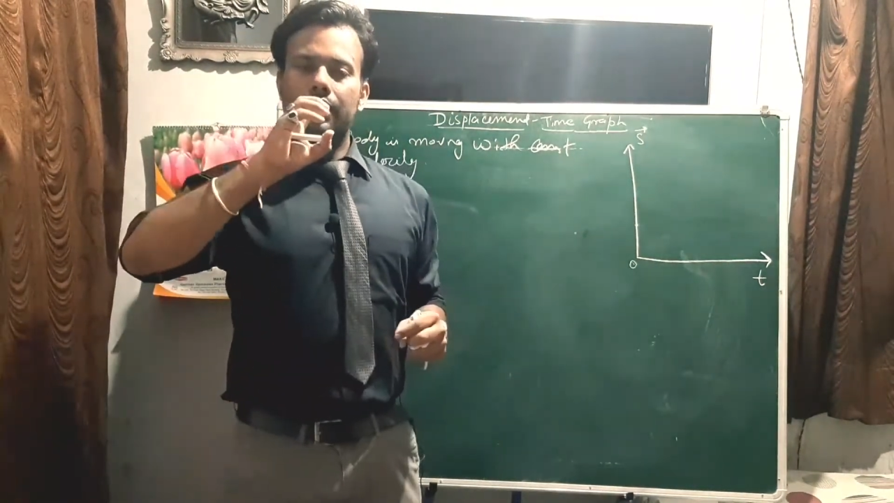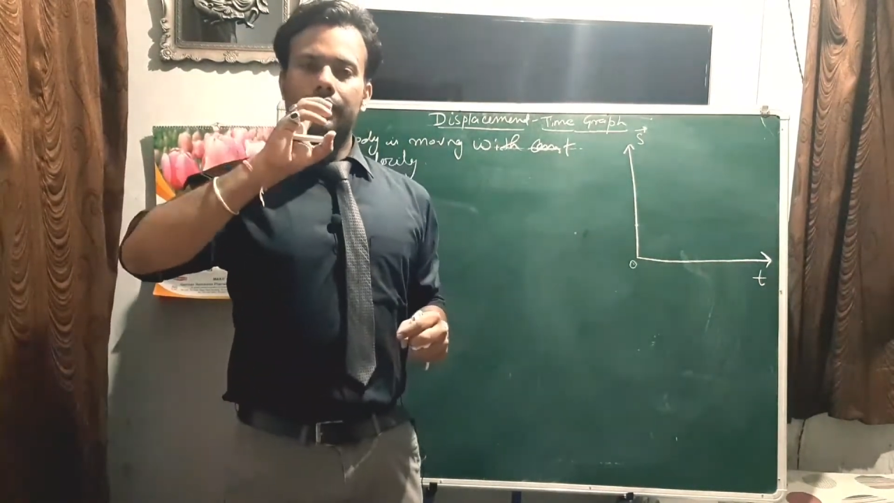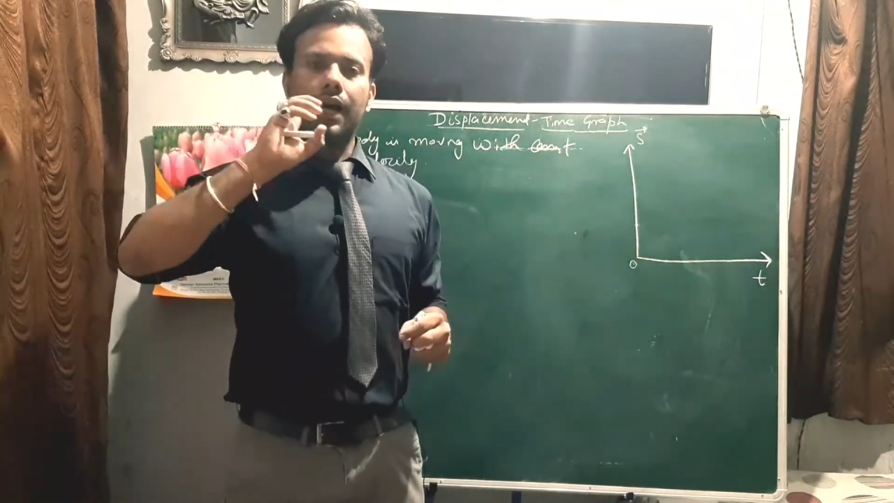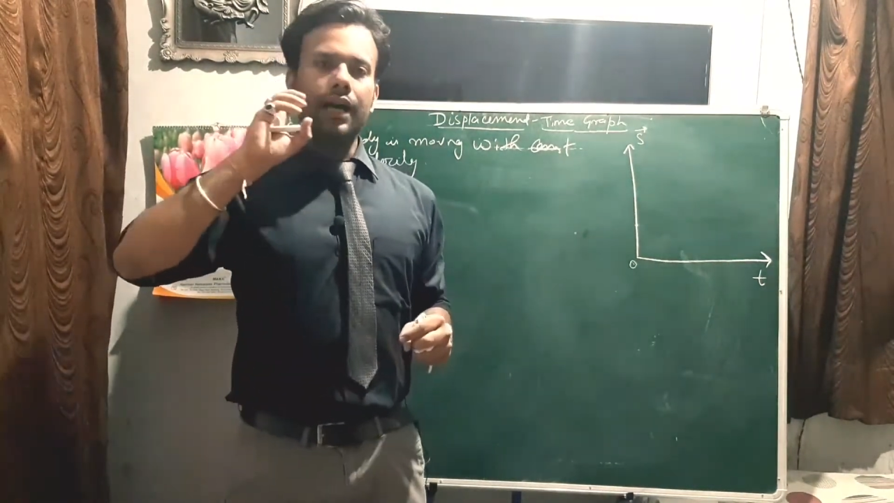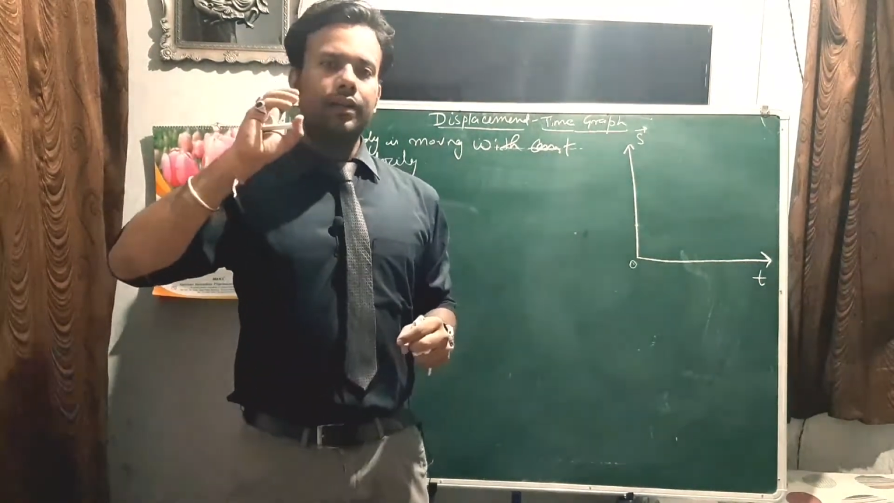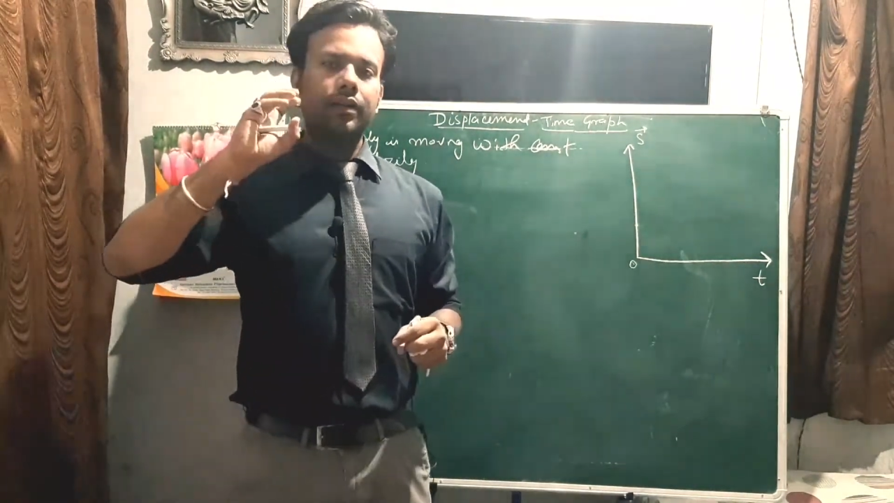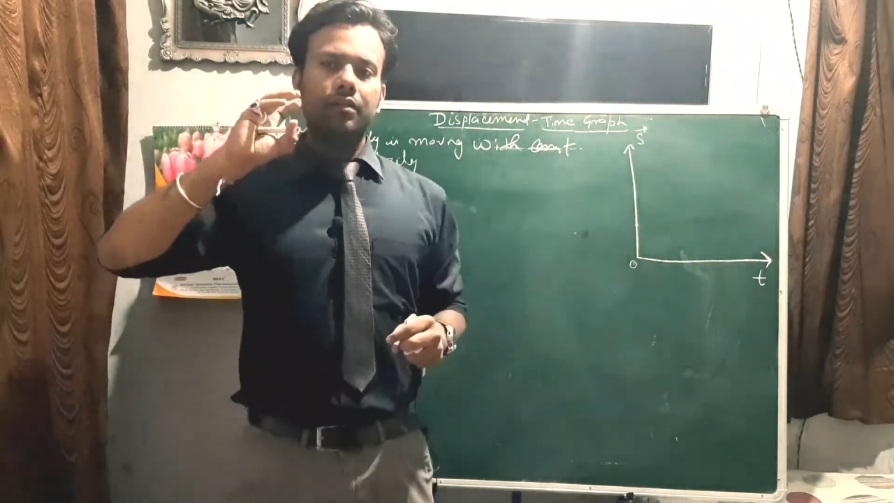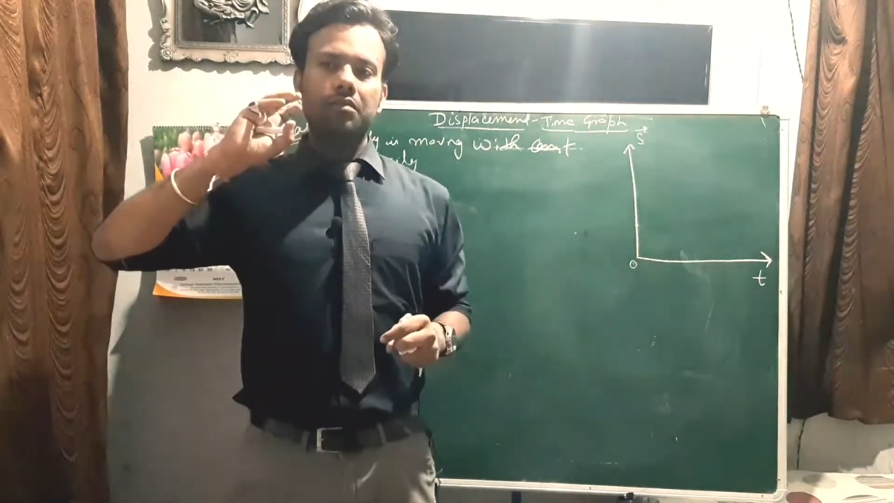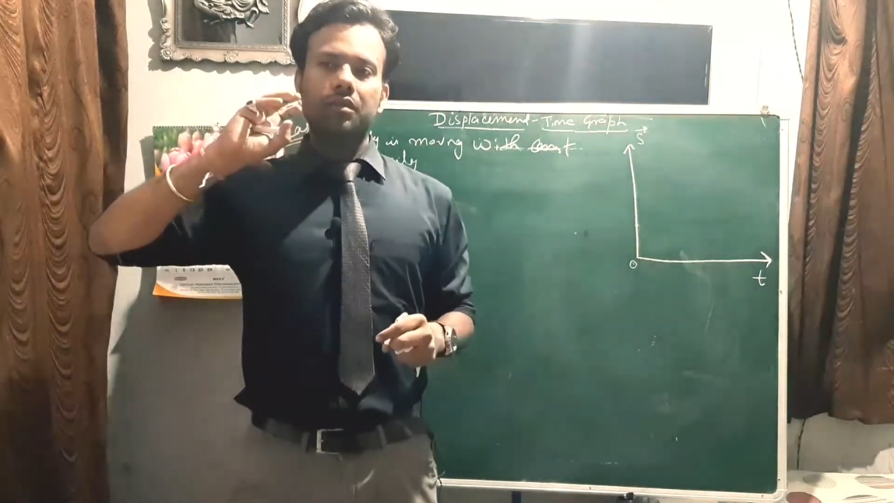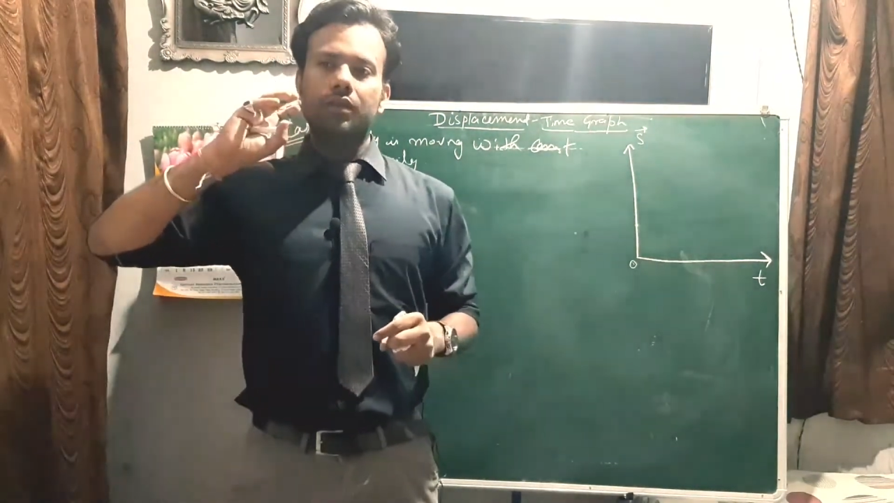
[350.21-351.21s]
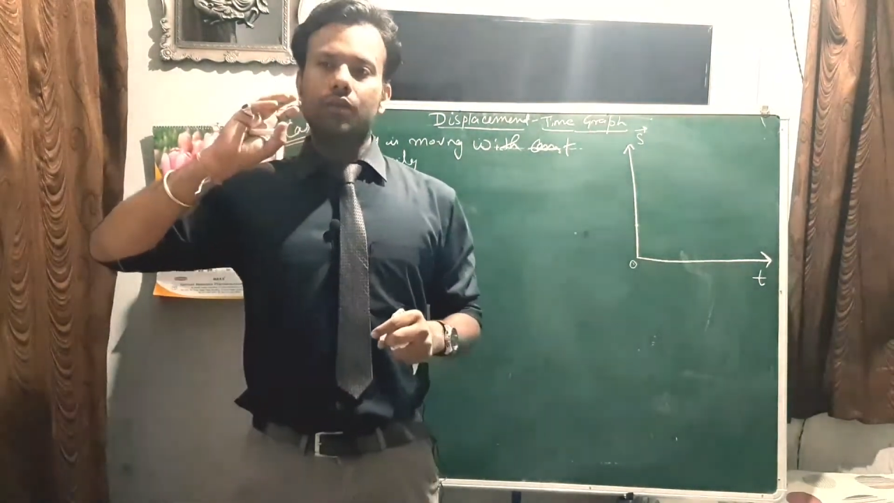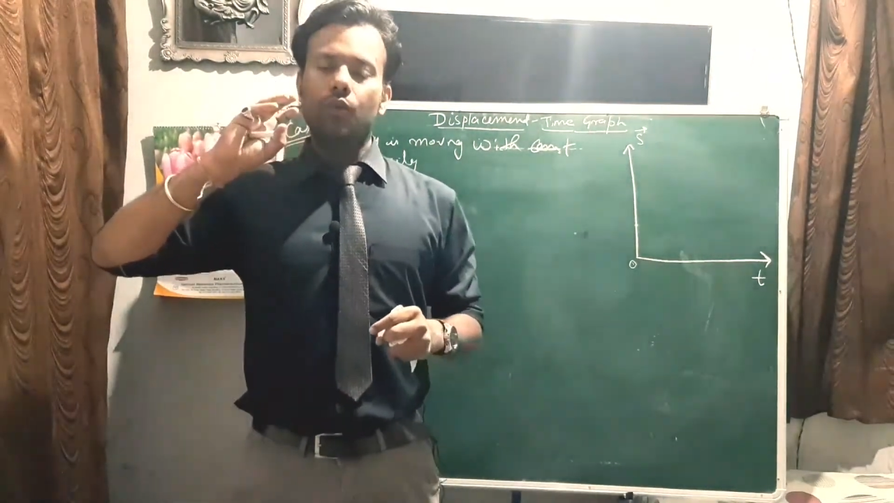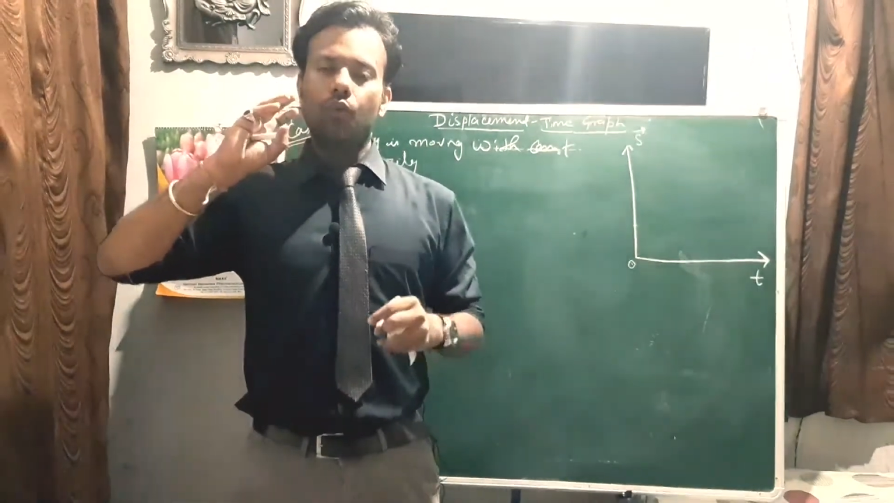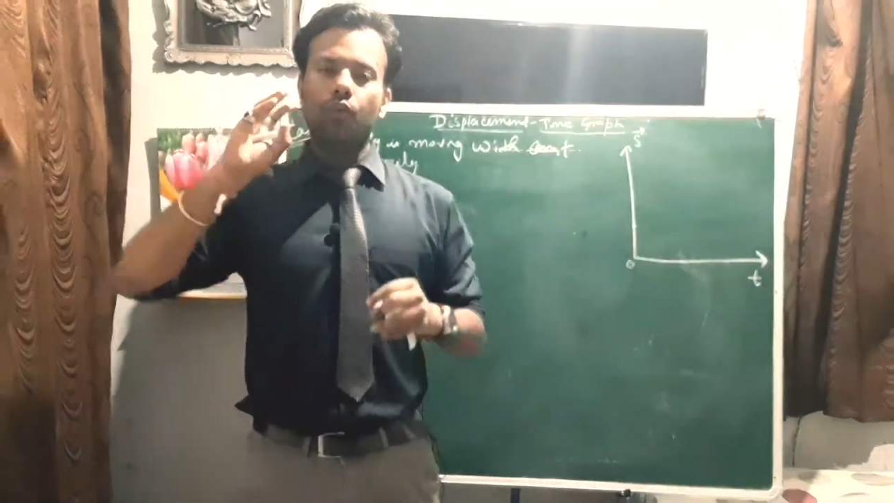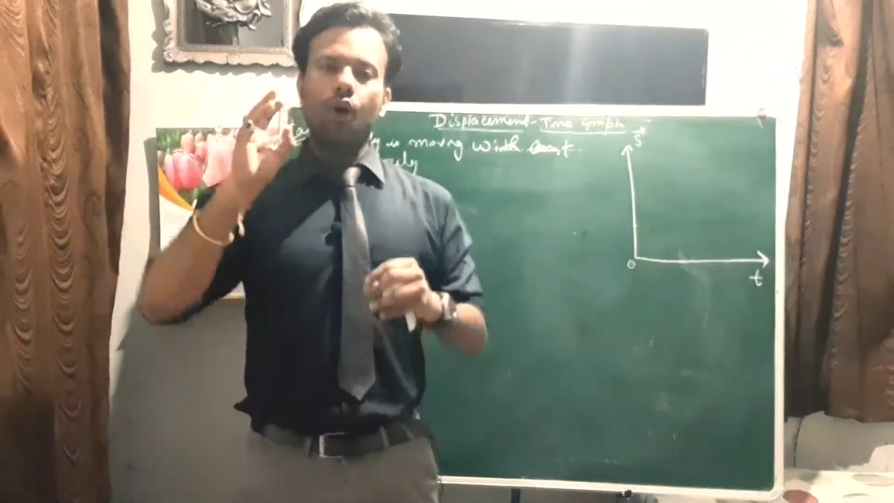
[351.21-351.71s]
that
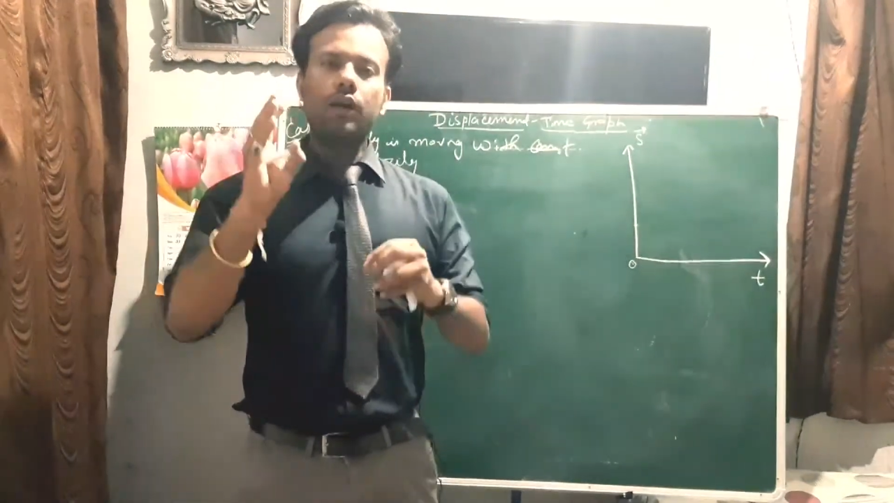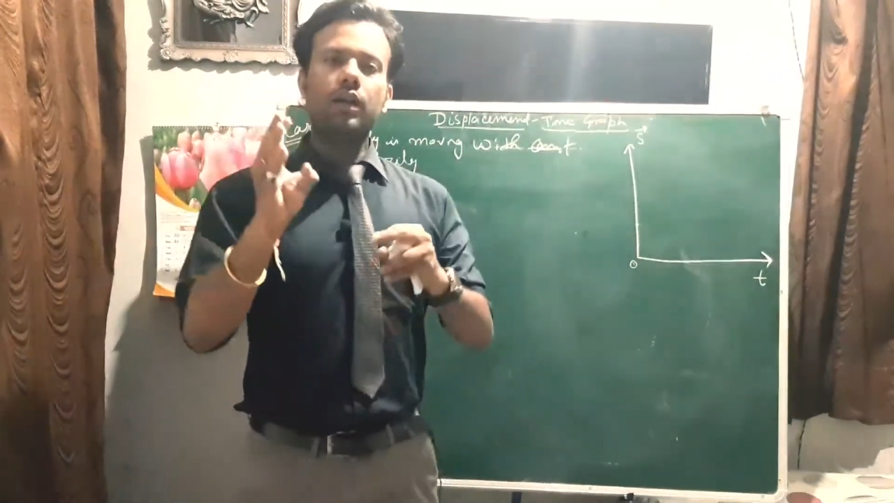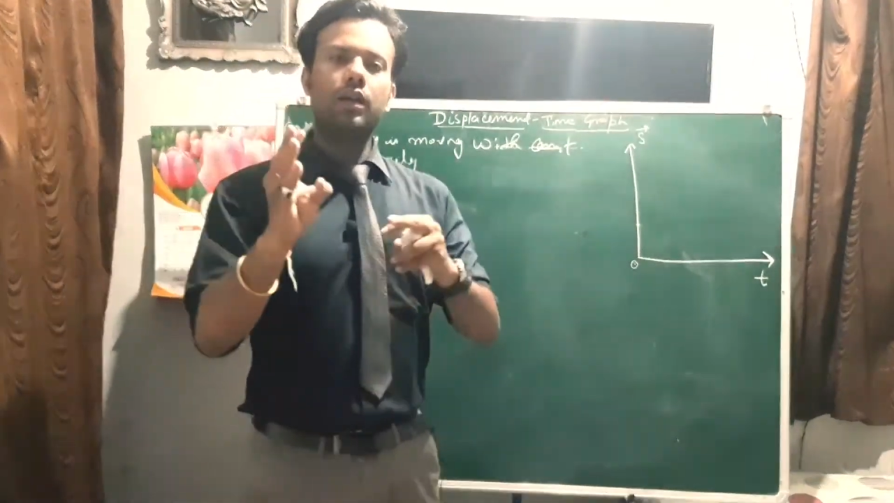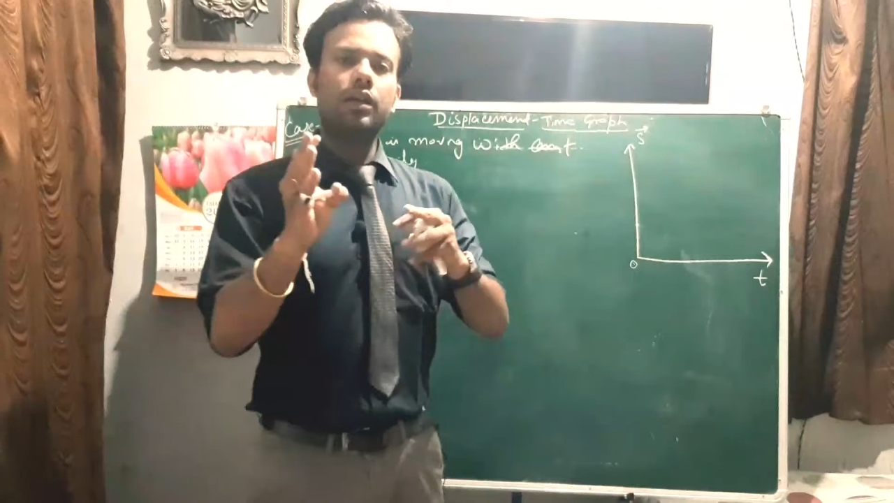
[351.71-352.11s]
what